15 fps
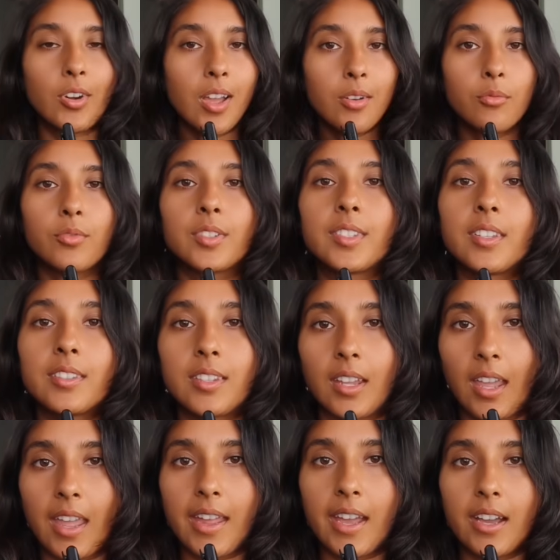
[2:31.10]
not resisting
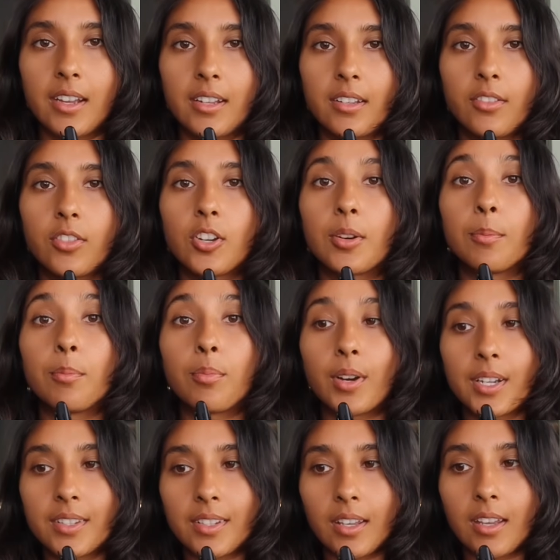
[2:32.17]
AI, they're
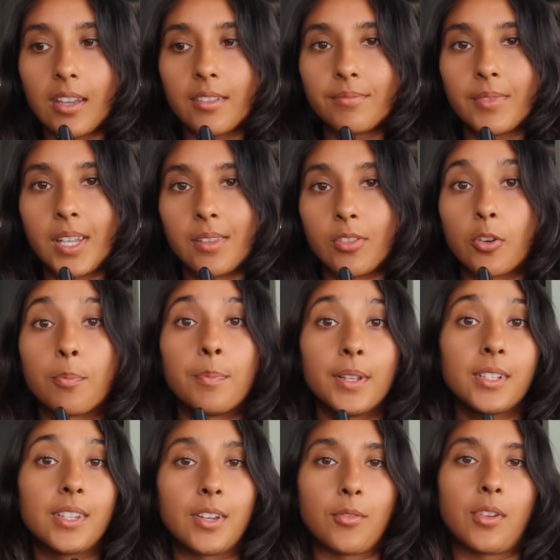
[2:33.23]
embracing it, and they're
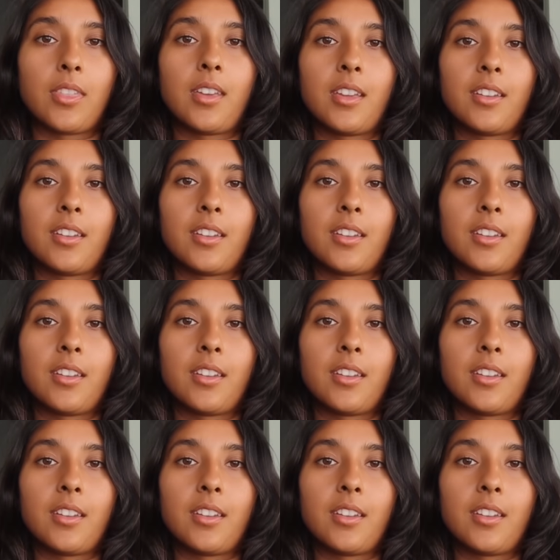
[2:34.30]
building with